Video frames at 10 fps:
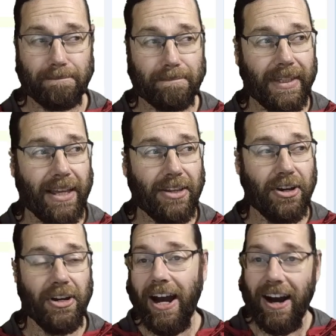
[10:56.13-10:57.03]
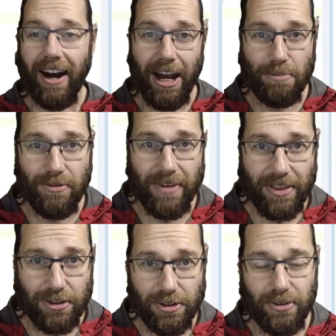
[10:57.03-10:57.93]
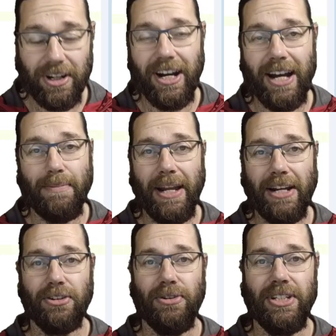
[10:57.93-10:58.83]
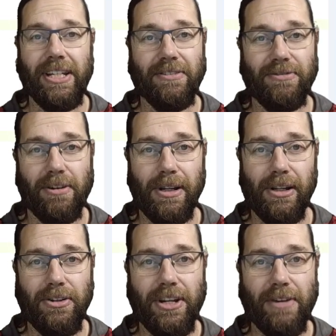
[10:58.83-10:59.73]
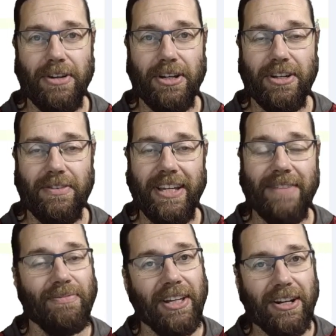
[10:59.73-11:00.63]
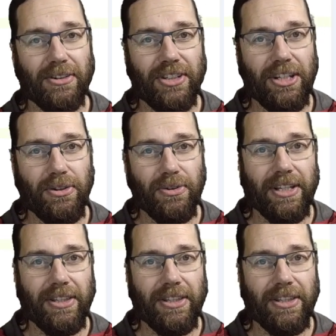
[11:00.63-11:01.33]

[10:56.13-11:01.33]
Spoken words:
So I hope you found this useful. I'm Alister Christie from learndelphi.tv, and I'll see you in the